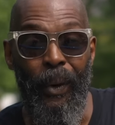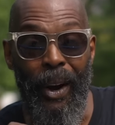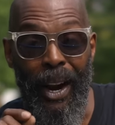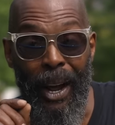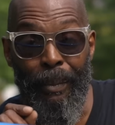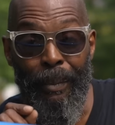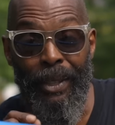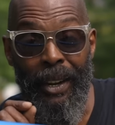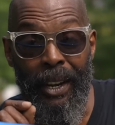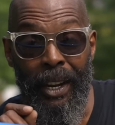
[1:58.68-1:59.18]
When
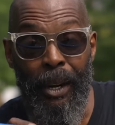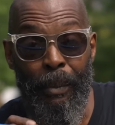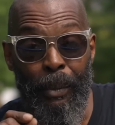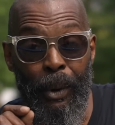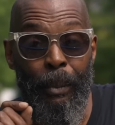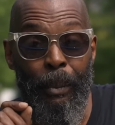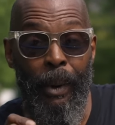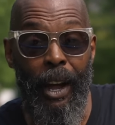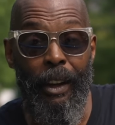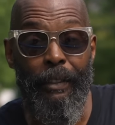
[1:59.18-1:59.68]
I'm thinking
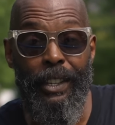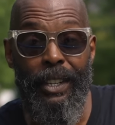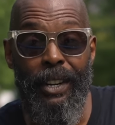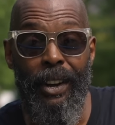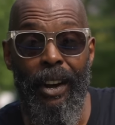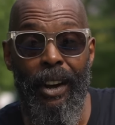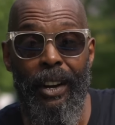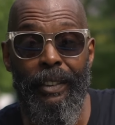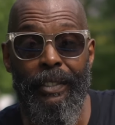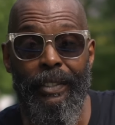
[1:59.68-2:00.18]
about my
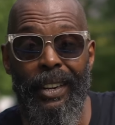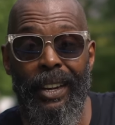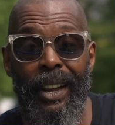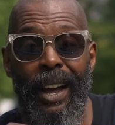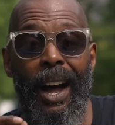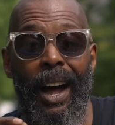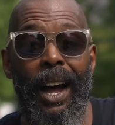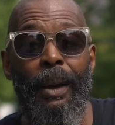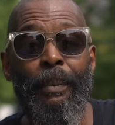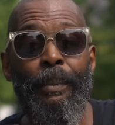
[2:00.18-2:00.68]
photography,
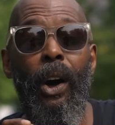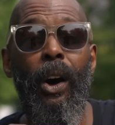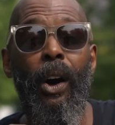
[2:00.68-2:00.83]
I'm